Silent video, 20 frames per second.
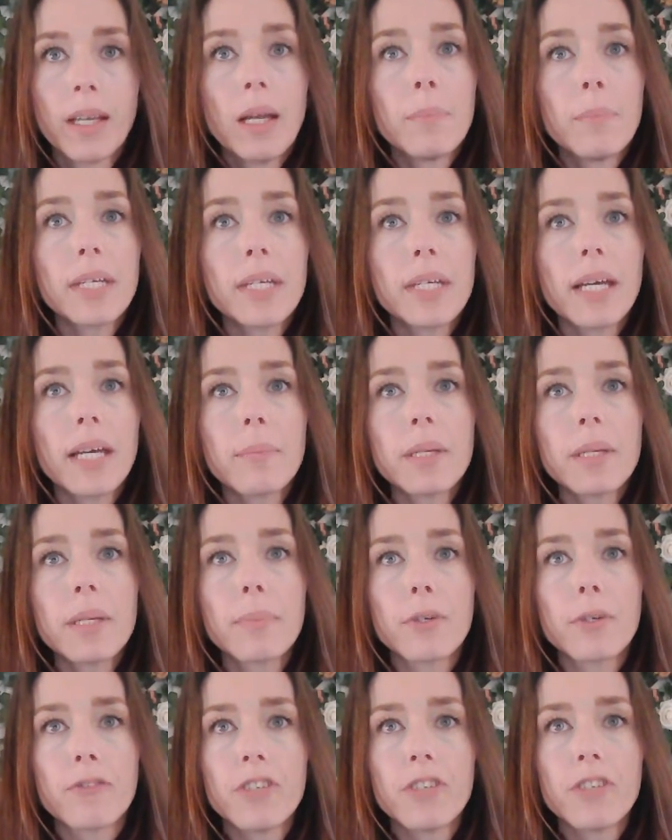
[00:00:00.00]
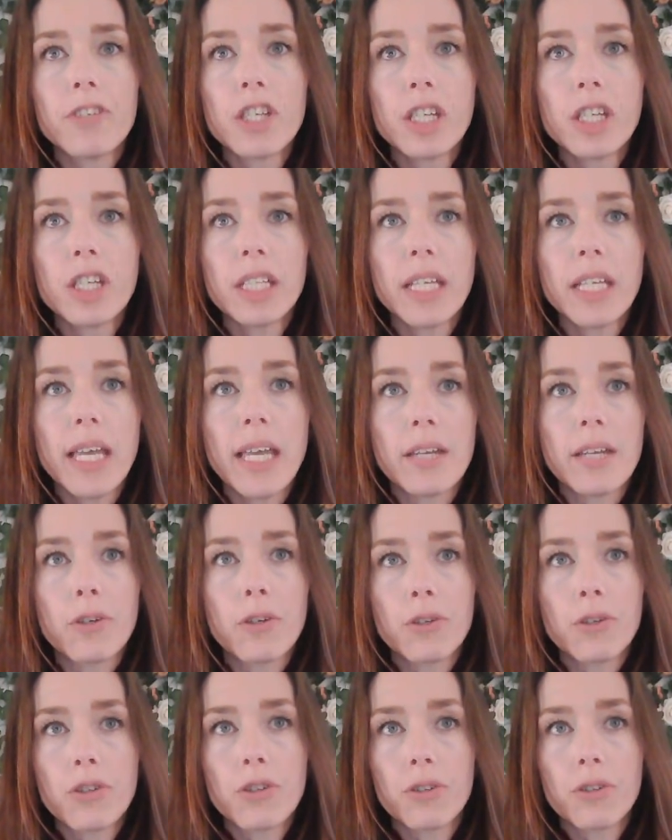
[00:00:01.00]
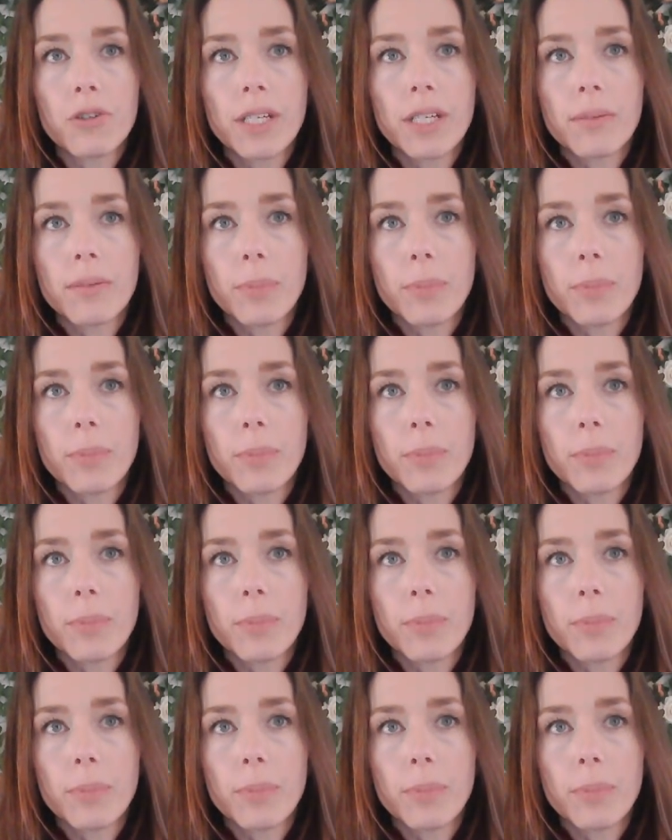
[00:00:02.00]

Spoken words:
Becoming proficient in nurturing